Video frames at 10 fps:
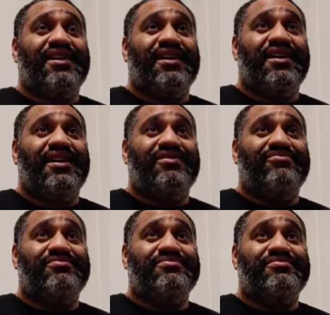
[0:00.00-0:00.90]

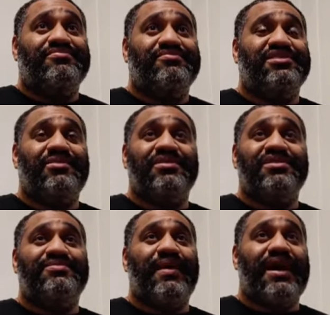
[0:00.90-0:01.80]
Some of the
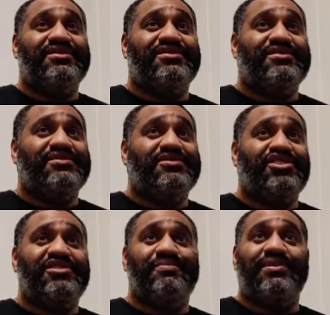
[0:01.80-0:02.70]
spots,
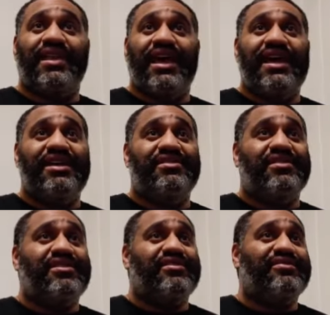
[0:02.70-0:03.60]
just plain
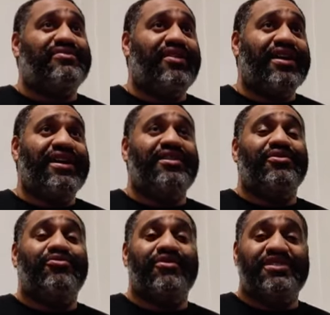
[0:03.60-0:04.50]
fucking
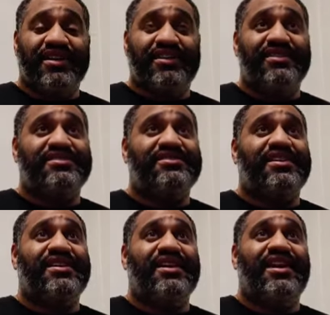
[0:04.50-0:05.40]
ridiculous.
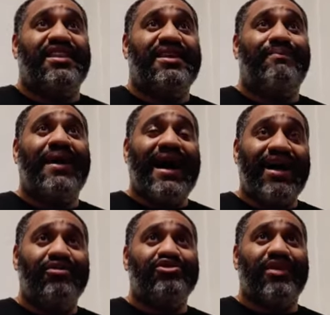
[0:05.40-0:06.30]
The
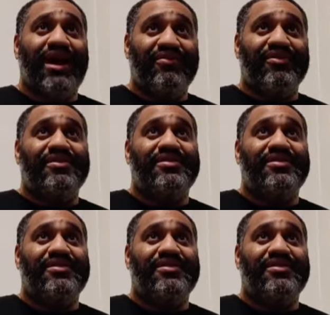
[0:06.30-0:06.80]
pile driver